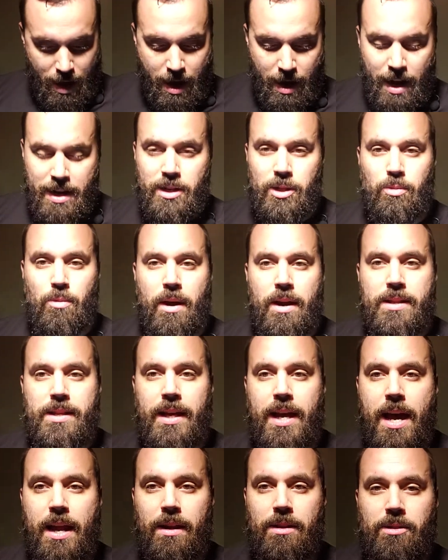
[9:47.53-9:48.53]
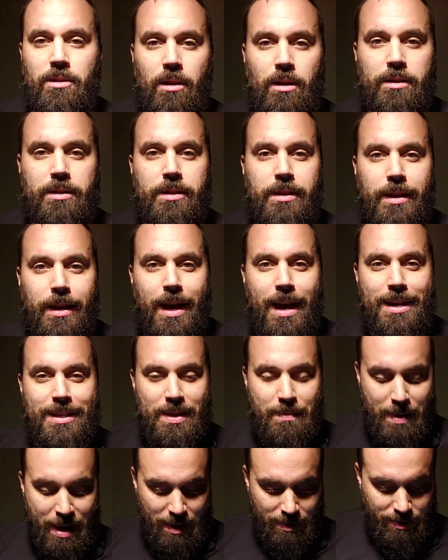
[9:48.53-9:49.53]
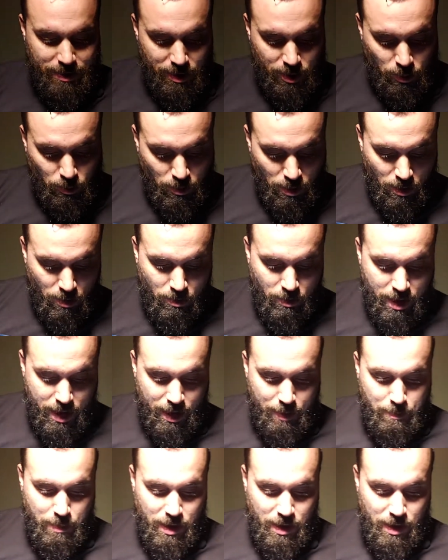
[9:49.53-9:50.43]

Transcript: I just wanted to kind of talk to you guys about this real quick.